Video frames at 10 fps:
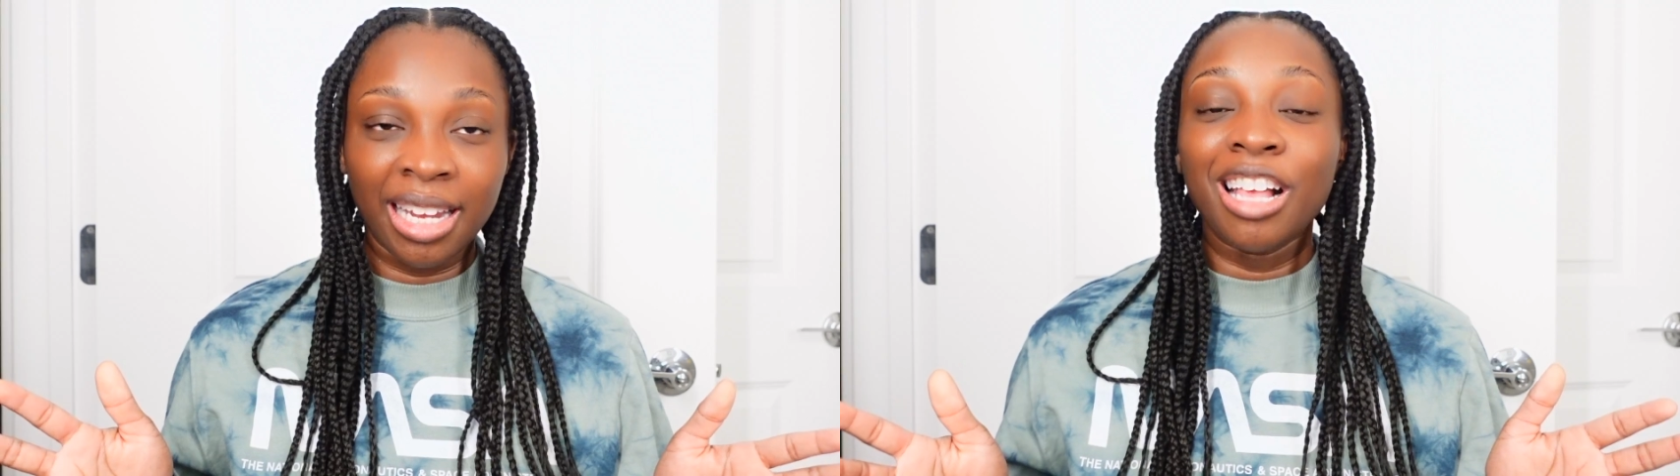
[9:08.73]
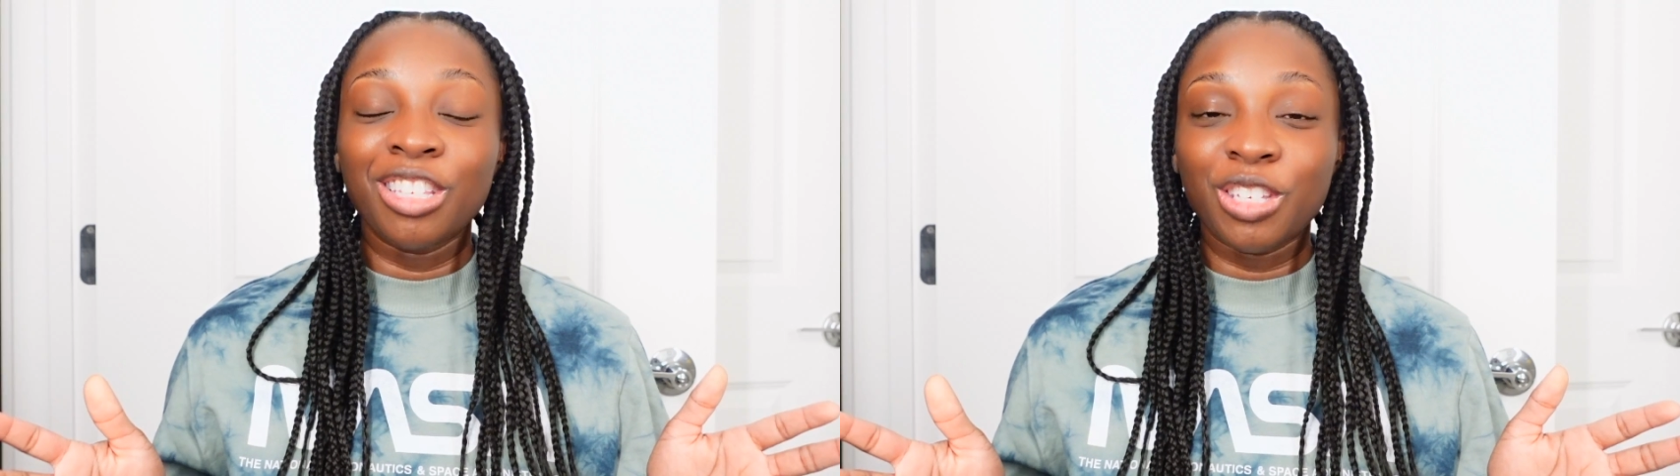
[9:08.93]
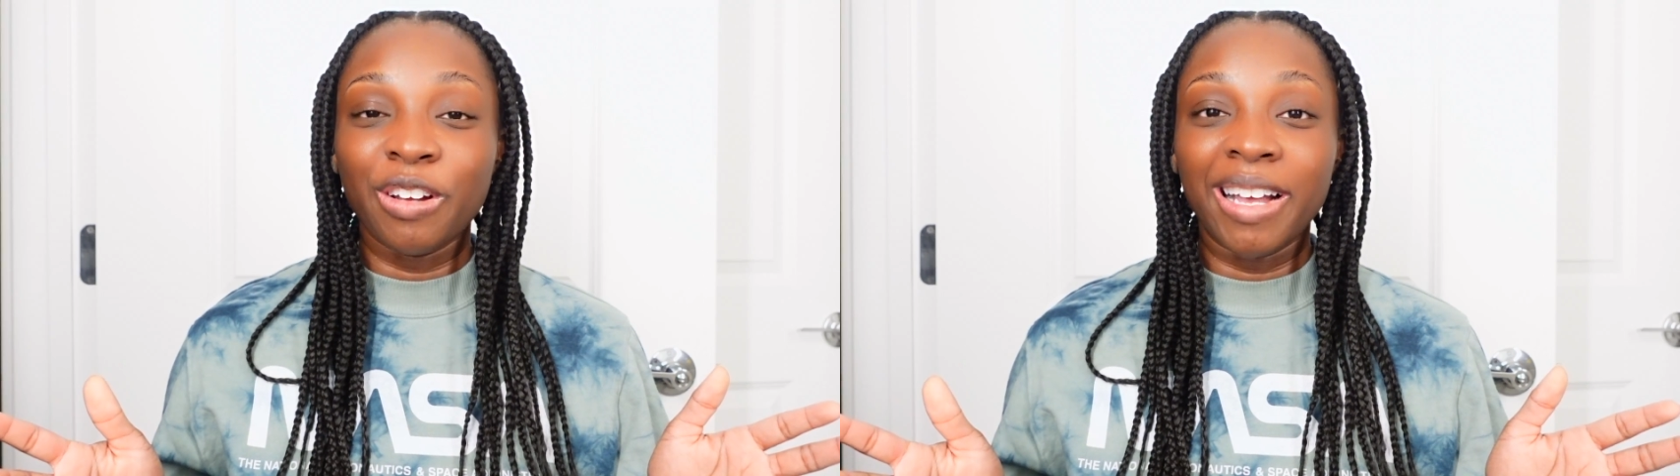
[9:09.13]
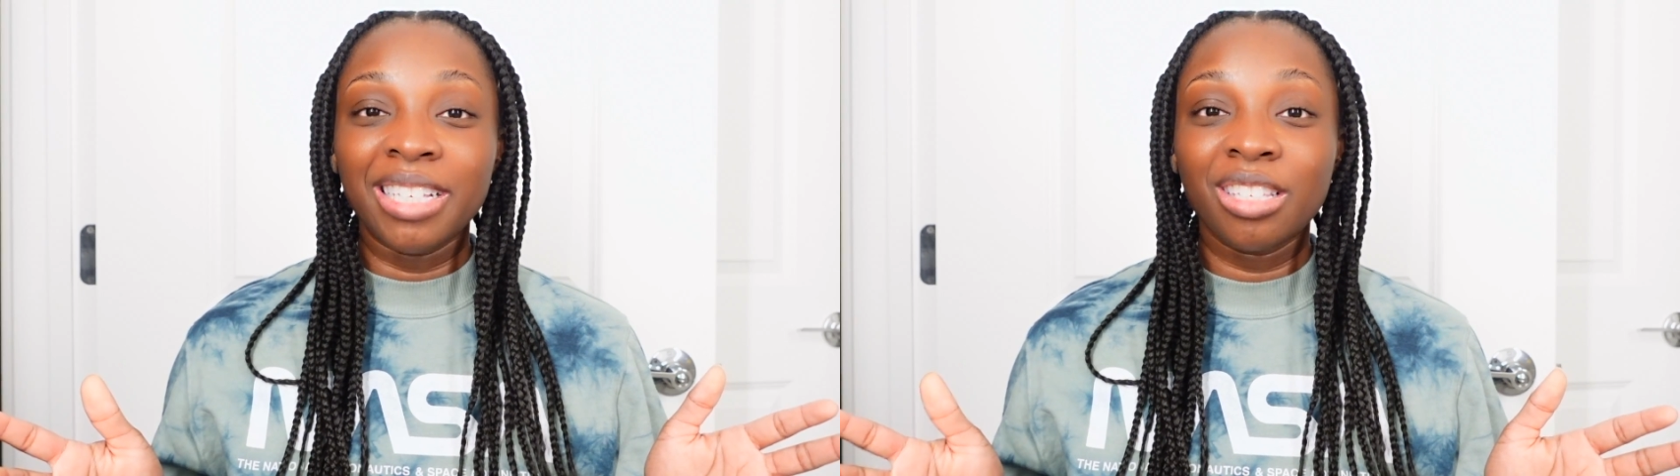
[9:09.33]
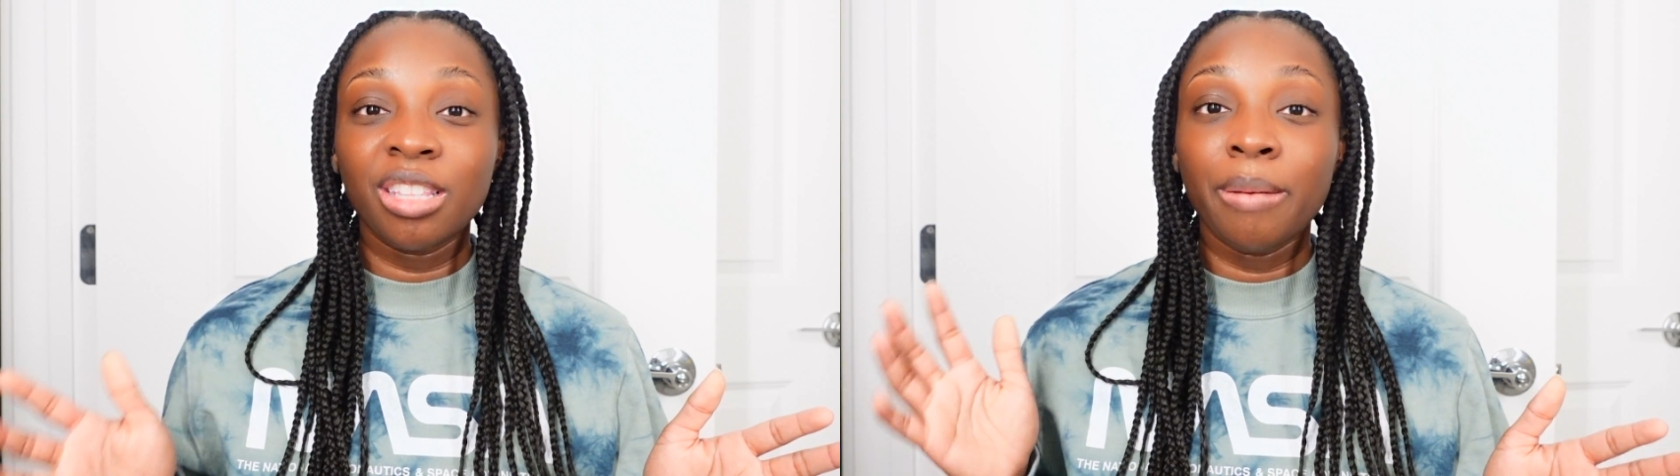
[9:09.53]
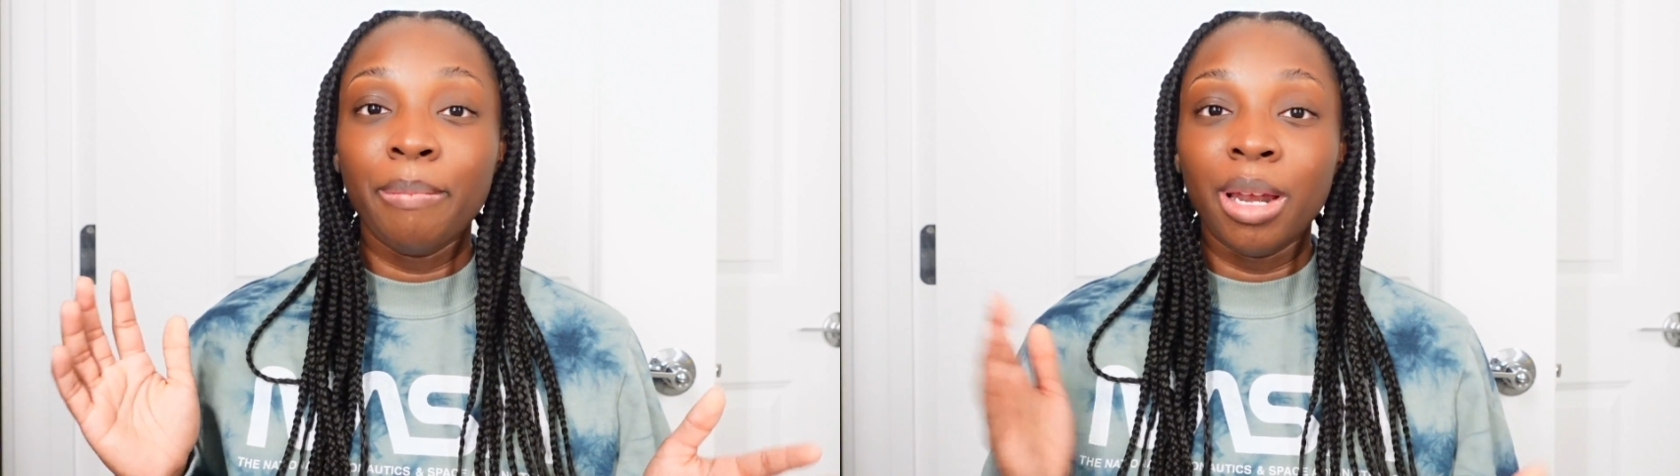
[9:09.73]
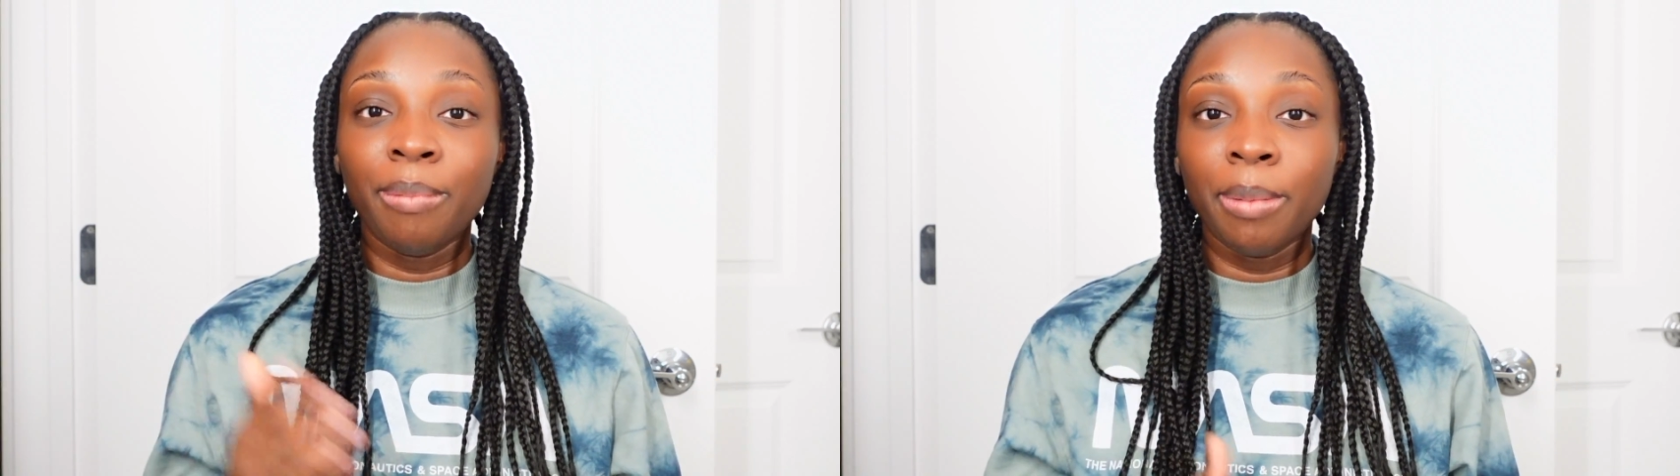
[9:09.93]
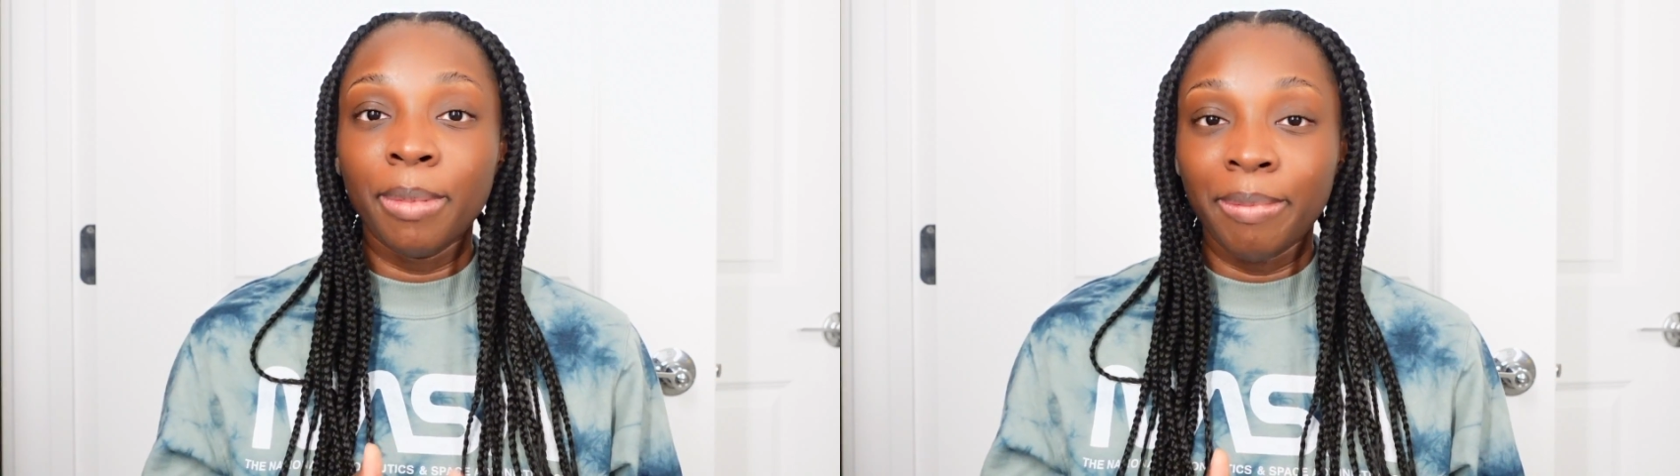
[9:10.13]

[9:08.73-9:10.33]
And so the minimum